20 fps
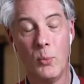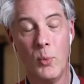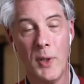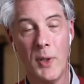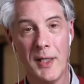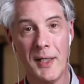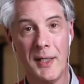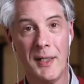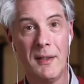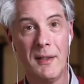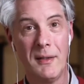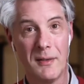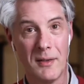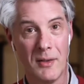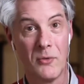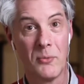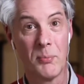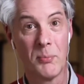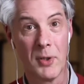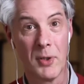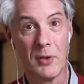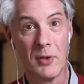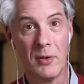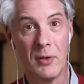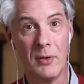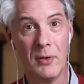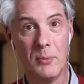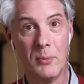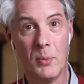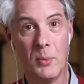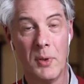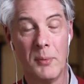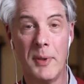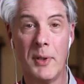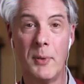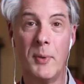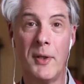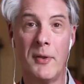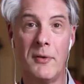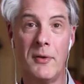We, as plural, will be
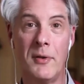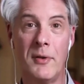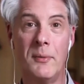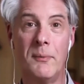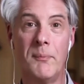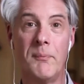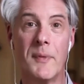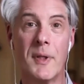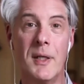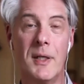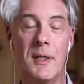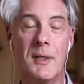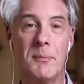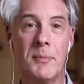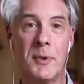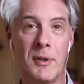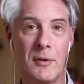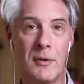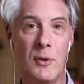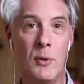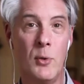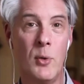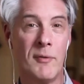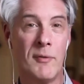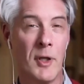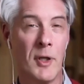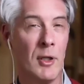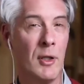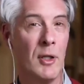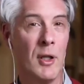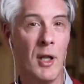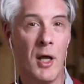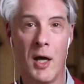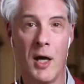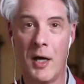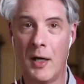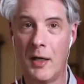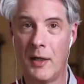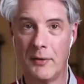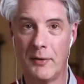with you, but you have a
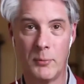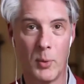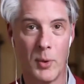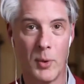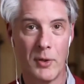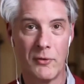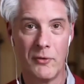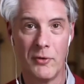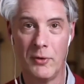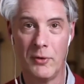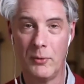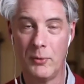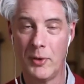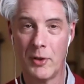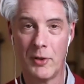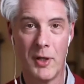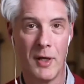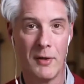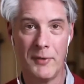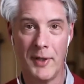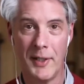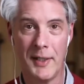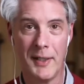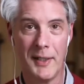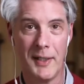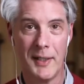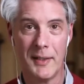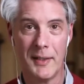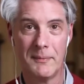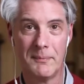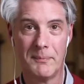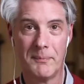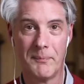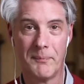lot of work to do. You're not ready yet.